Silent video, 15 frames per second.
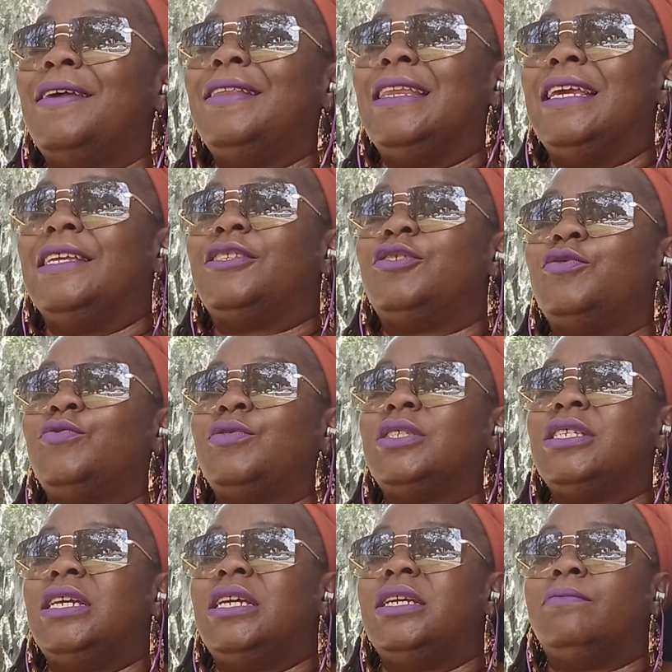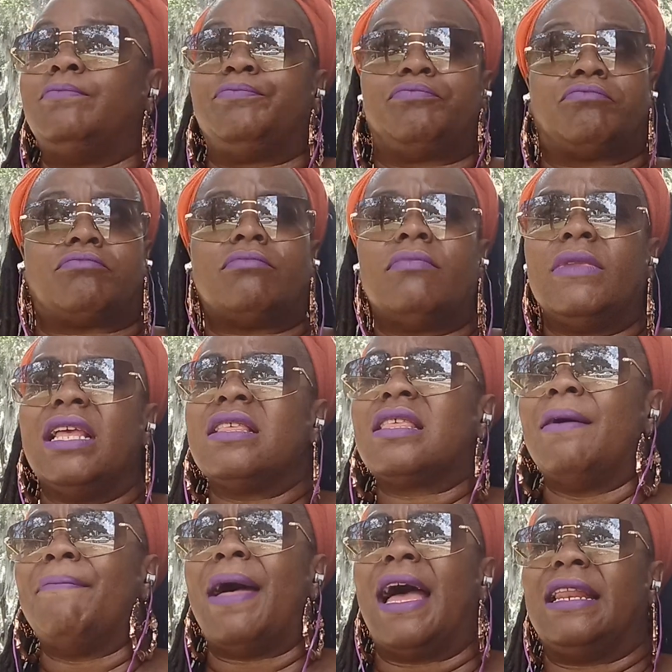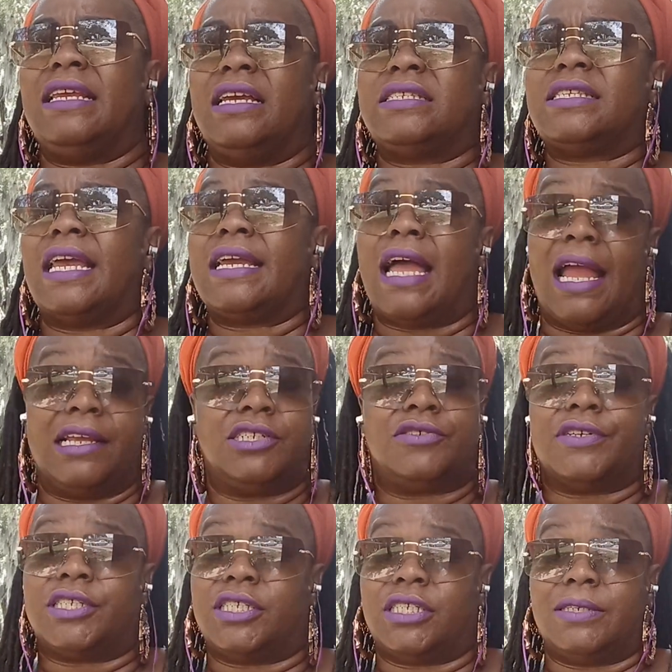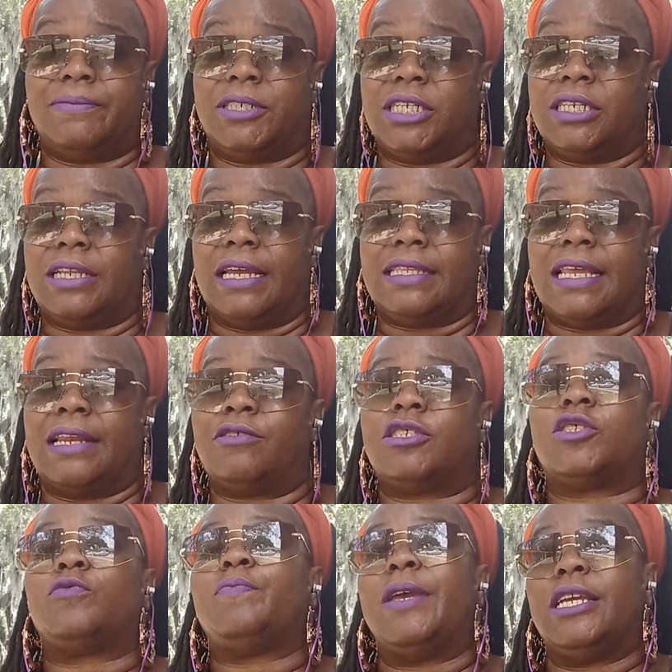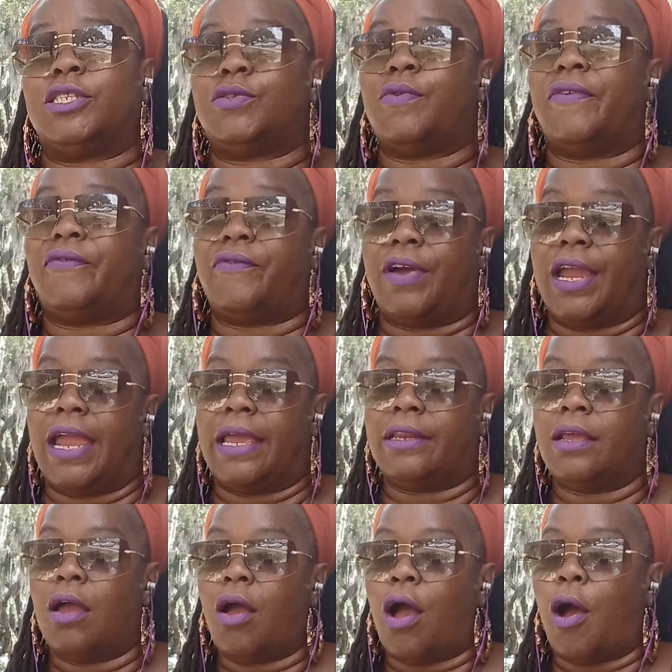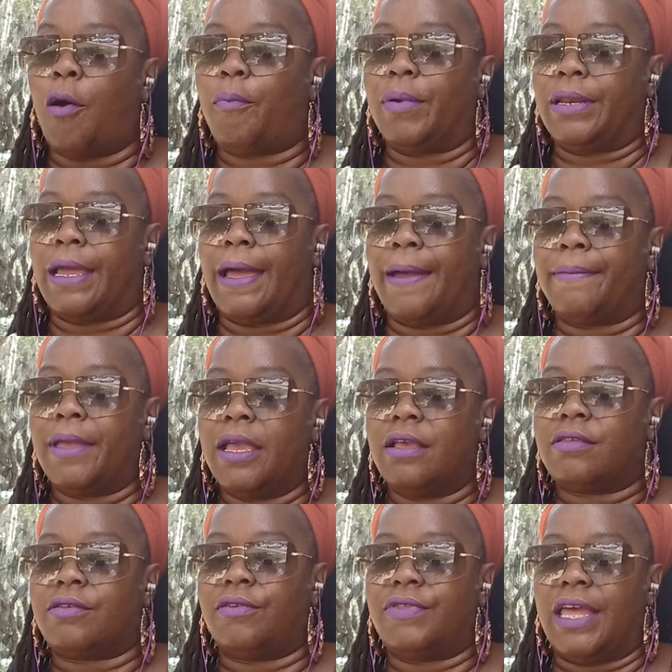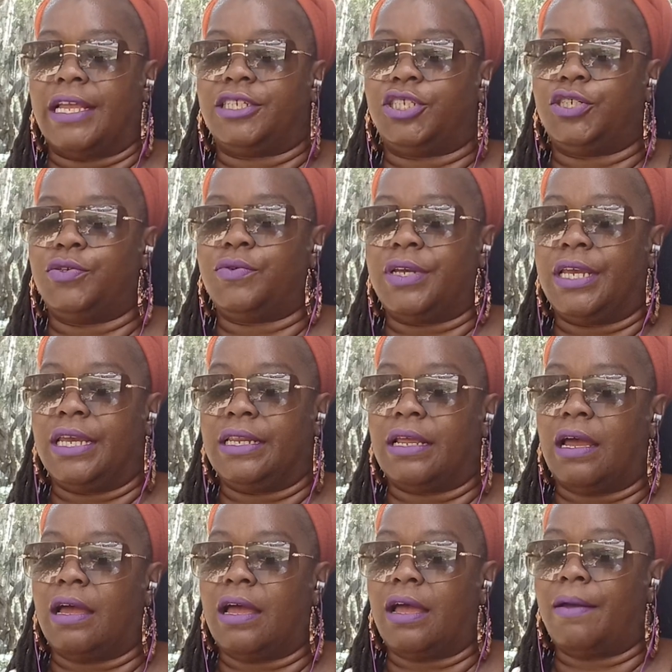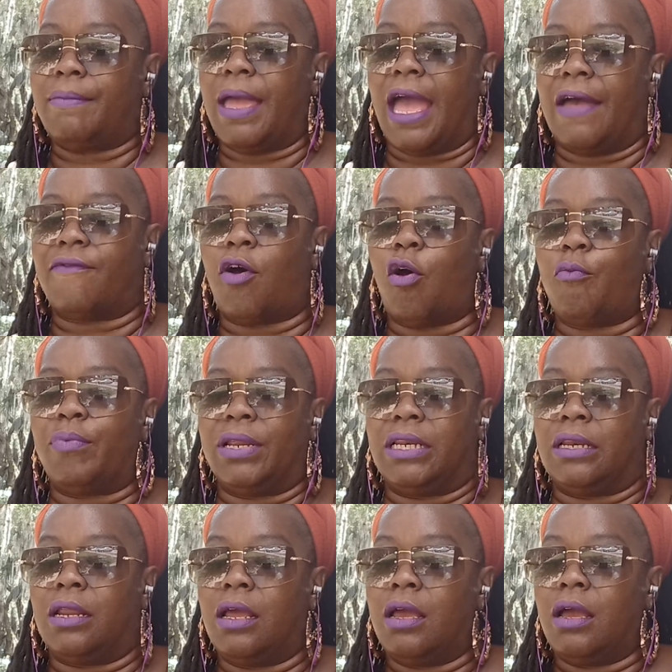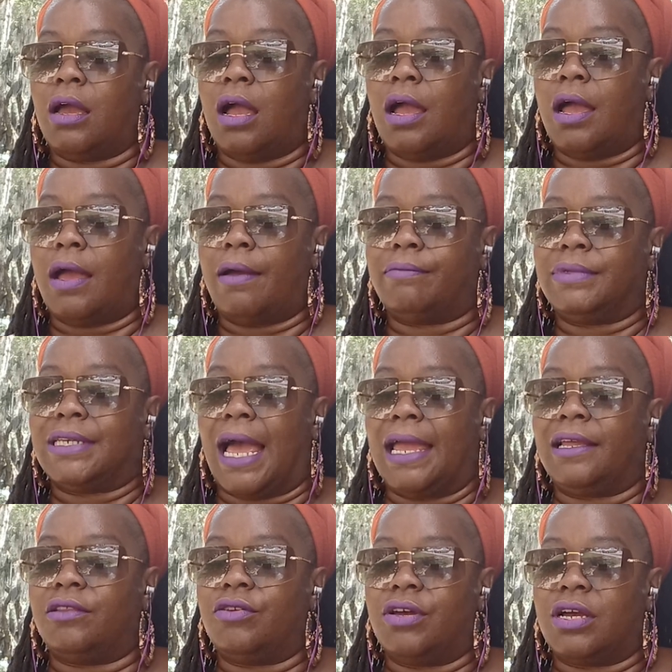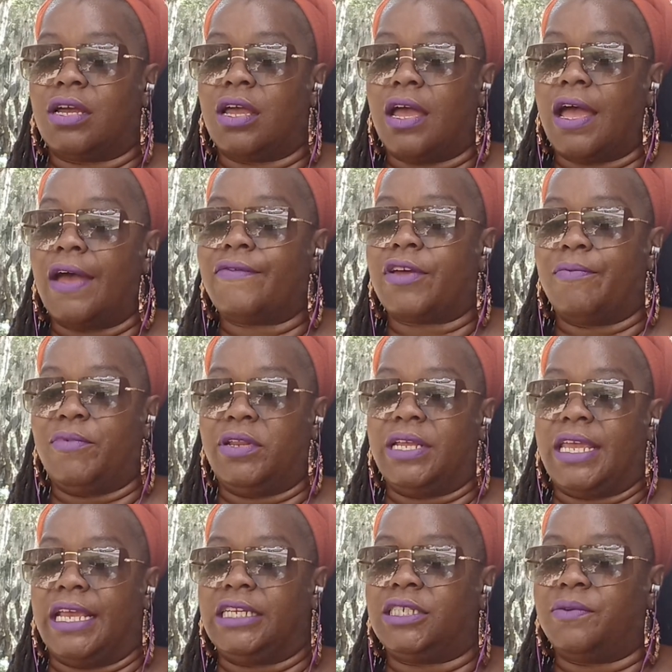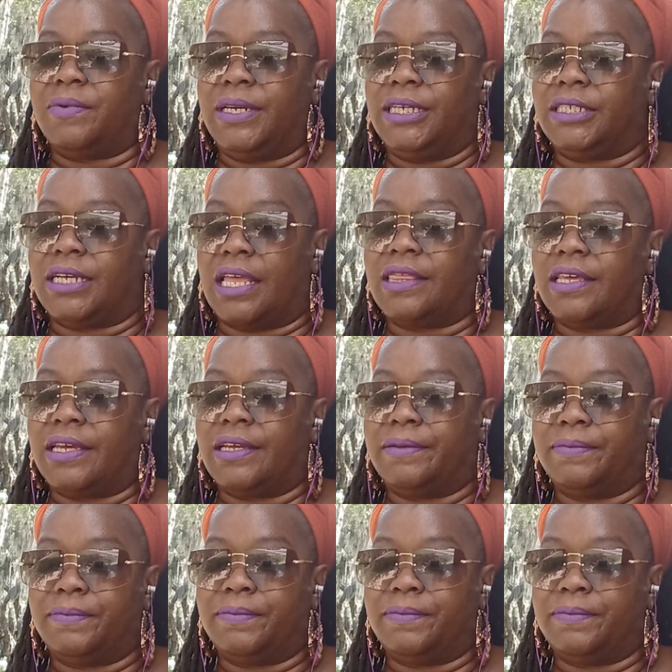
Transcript: need to see somebody, a psychiatrist or some shit like that, or speak to a friend, open up, so that you can have an open dialogue of communication with each other.